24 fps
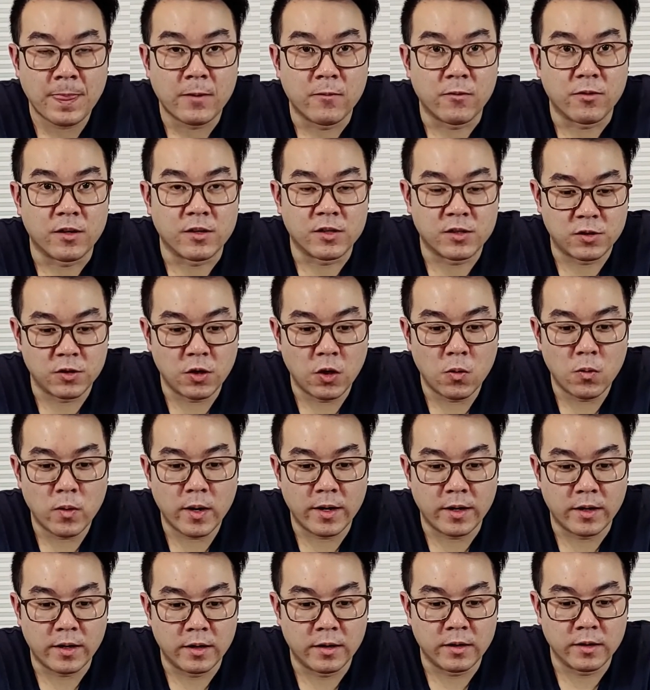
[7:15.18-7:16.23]
With the Snow
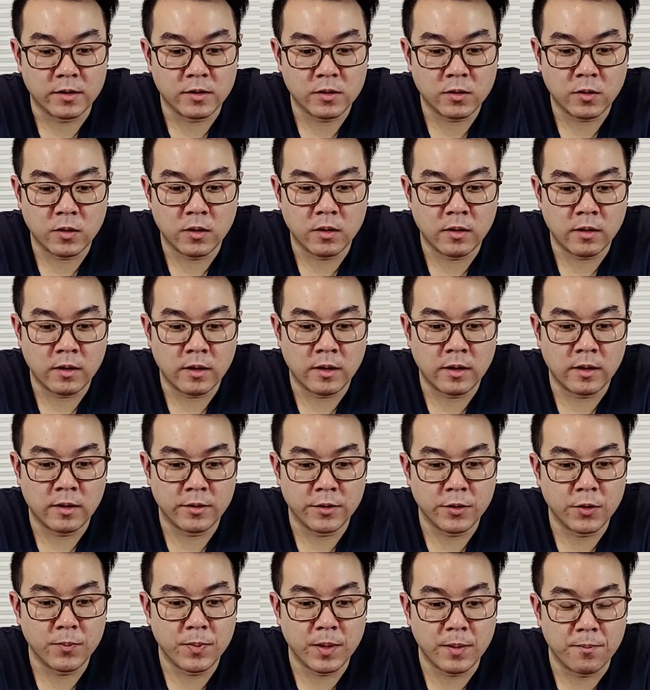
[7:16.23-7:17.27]
White, it is a
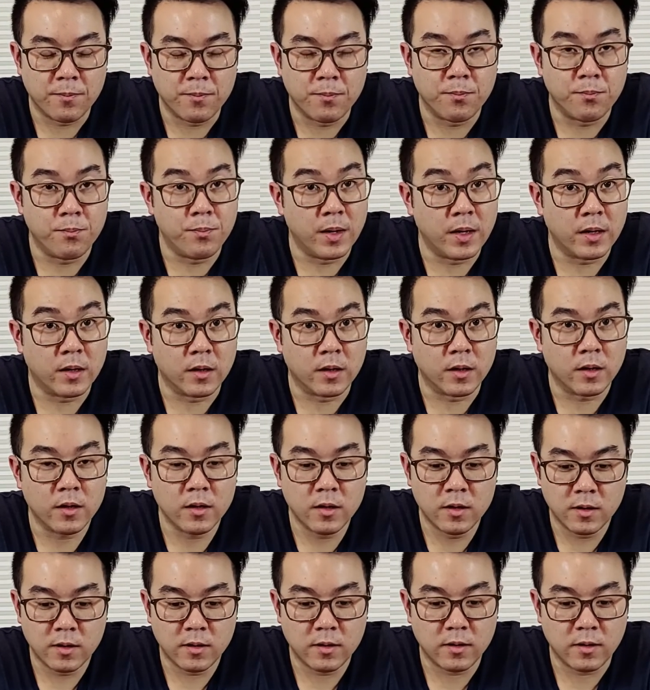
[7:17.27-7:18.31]
little bit
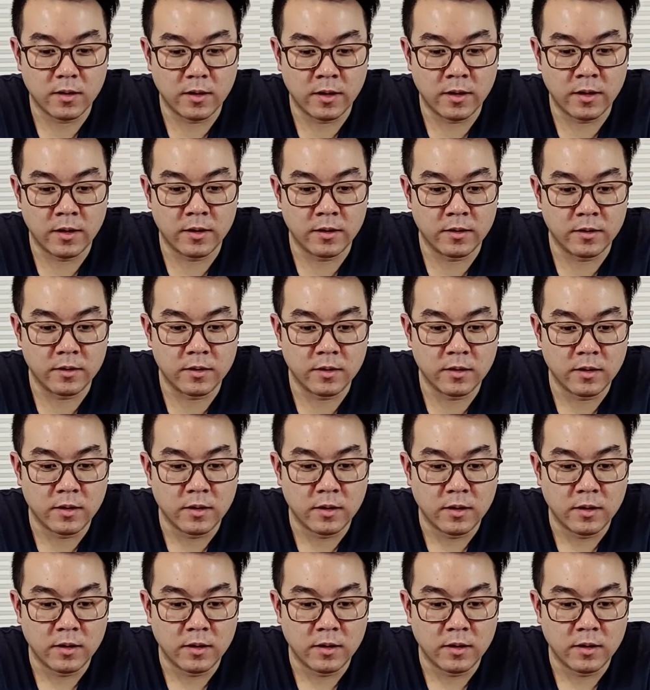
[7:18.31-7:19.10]
bigger and